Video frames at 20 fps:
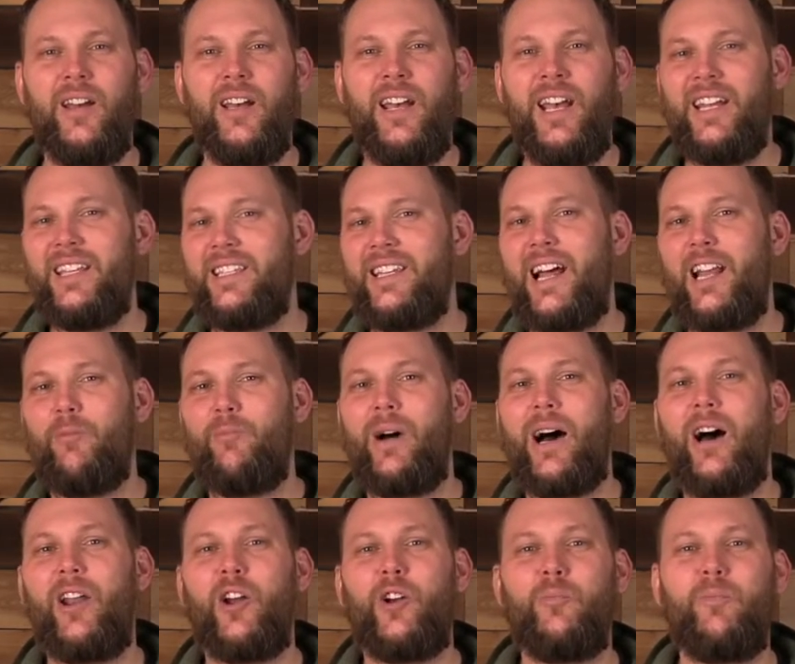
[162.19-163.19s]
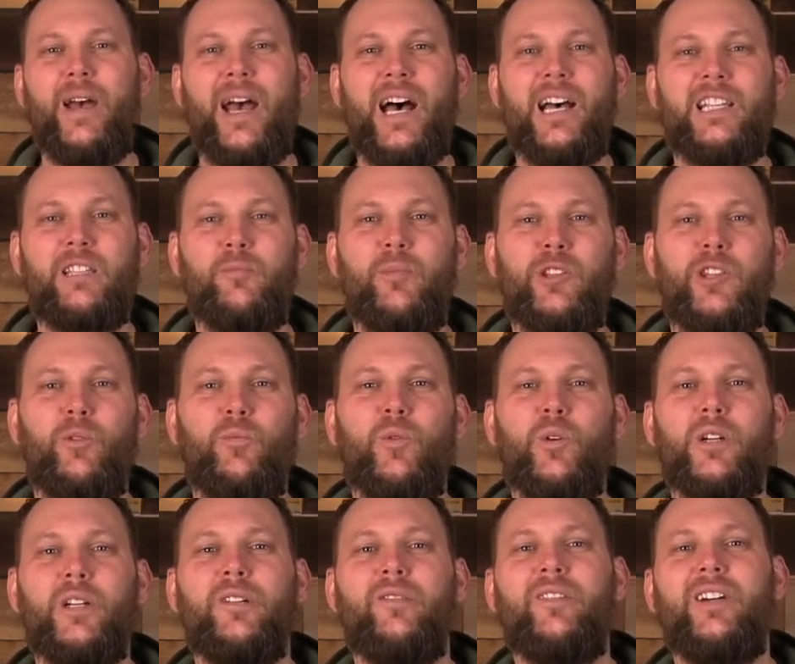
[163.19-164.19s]
It's not about our past, but the
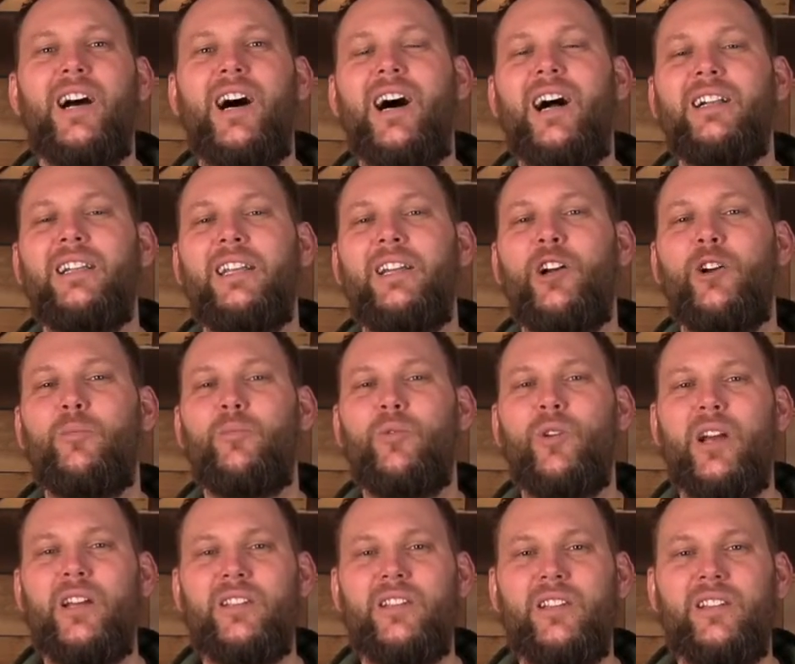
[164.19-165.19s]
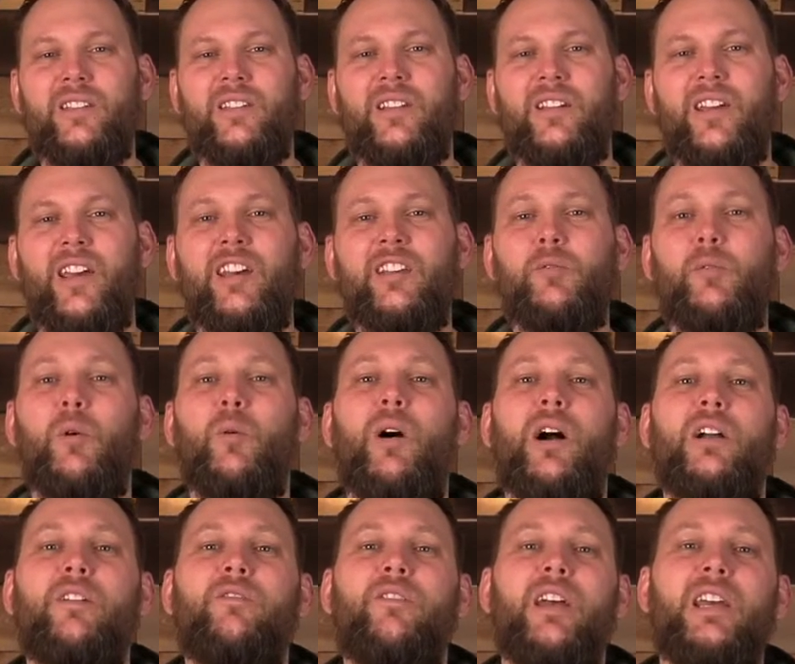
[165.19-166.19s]
work of God in our present as we
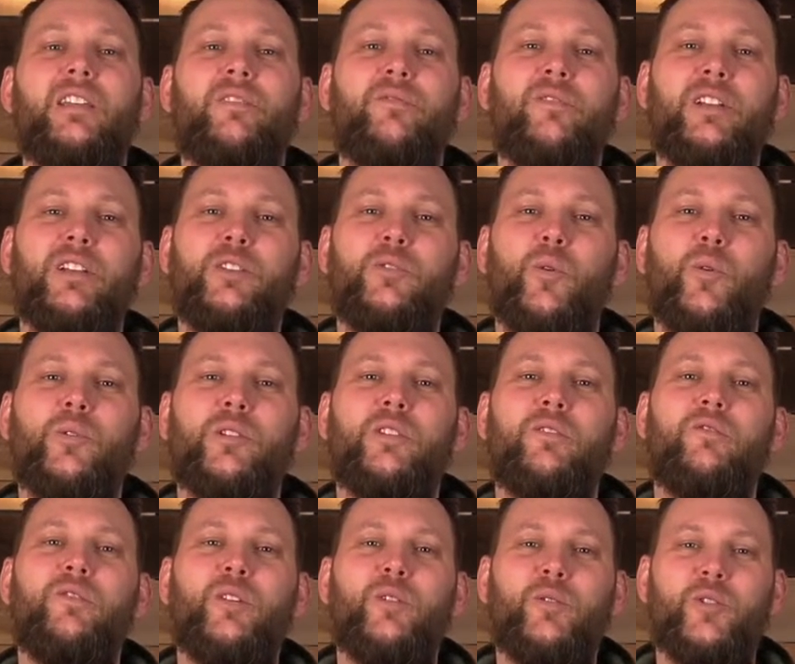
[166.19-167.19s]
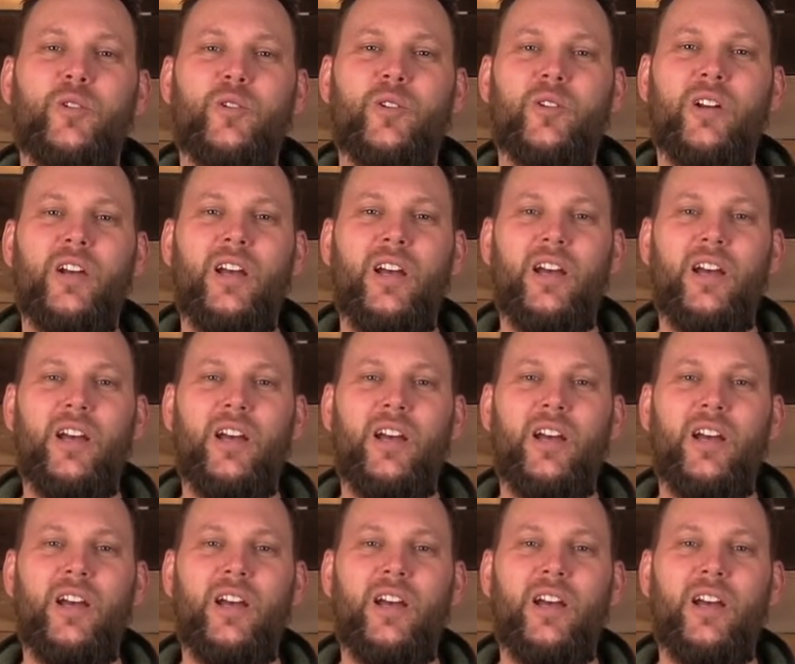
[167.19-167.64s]
walk faithfully toward the future